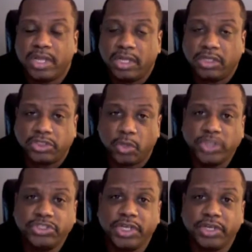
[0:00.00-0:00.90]
So
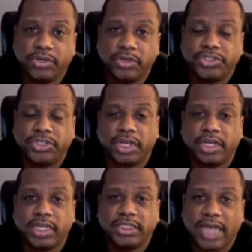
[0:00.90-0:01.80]
what you can do is you can
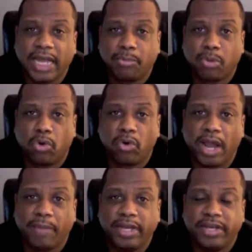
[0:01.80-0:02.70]
look inside the
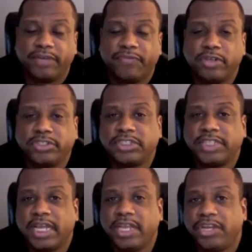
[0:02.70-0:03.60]
program, and in the first or
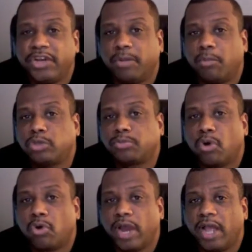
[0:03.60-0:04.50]
second year in most
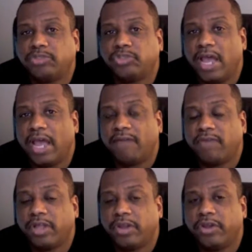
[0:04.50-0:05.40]
programs you
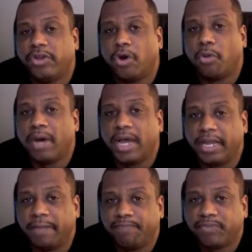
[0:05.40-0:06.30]
have no
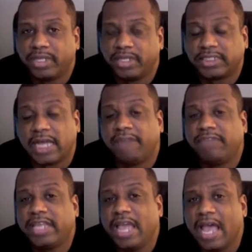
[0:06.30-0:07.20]
money inside of
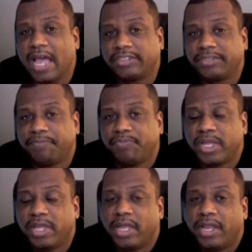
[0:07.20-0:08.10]
the cash.
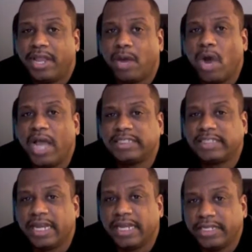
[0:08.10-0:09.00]
Now, why is
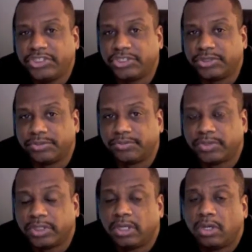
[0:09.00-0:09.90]
that an issue?
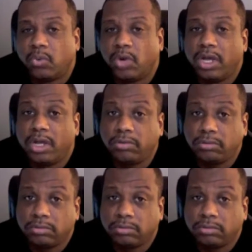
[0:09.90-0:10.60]
Well,